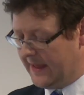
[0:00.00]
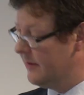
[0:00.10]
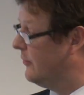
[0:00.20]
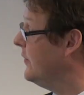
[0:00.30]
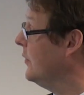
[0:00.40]

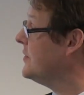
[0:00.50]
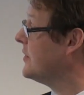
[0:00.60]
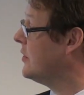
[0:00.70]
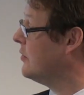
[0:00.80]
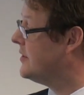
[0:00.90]
and food
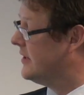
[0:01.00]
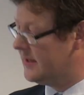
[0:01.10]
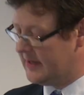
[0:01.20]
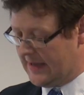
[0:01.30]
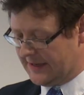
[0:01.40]

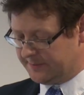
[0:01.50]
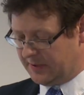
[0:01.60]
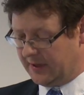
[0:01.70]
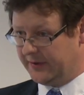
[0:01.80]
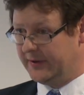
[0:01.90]
security as
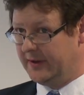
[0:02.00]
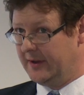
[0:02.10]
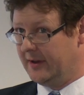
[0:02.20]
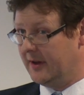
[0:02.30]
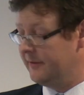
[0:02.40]
part
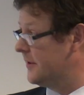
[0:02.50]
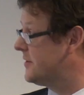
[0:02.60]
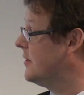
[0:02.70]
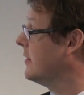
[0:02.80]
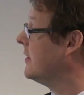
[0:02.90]
of our
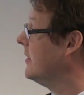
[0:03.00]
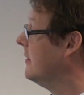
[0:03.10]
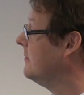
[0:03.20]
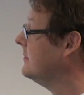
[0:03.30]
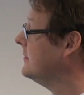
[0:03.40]
circular